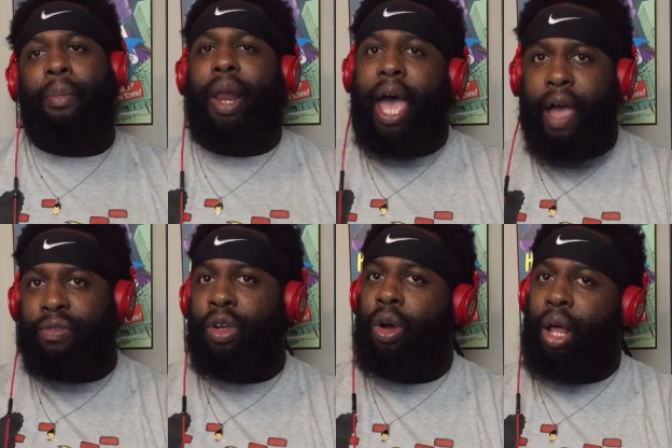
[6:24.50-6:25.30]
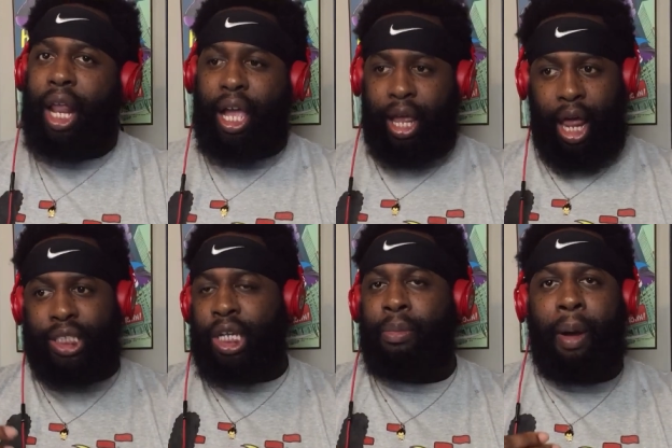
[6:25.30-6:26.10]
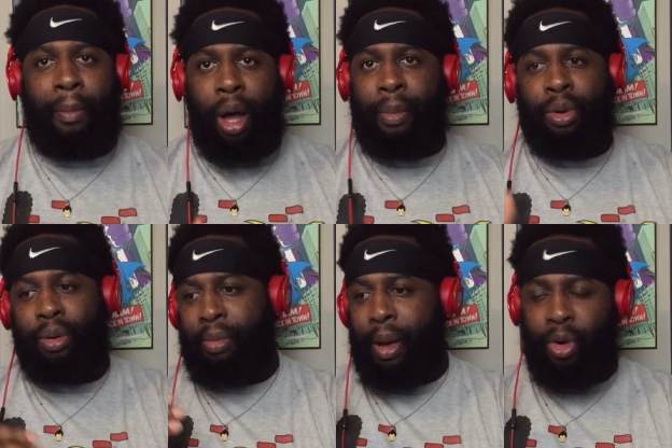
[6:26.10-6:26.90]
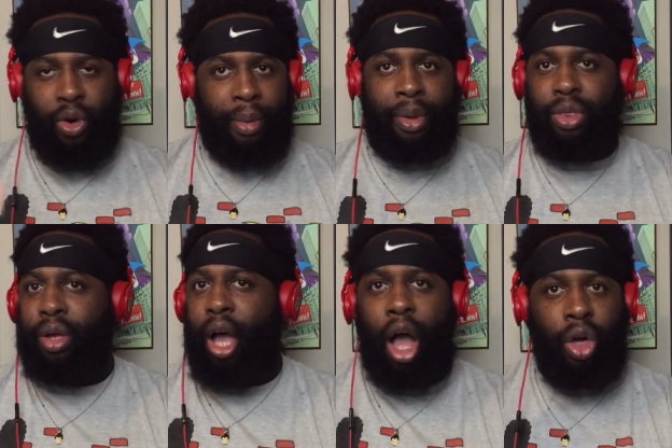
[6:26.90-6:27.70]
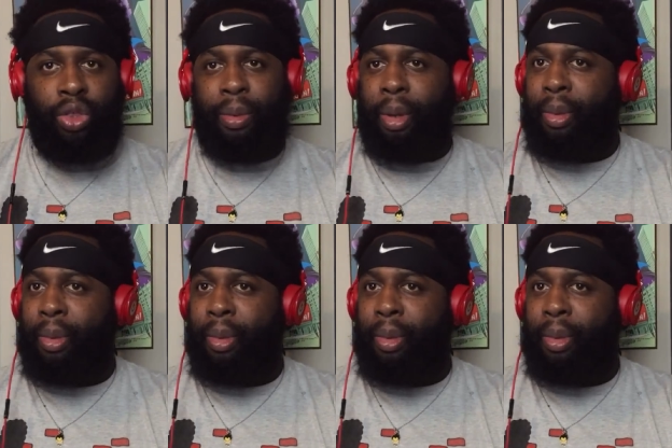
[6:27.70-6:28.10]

But I have to go. And I tell my mama, my grandmother, all them.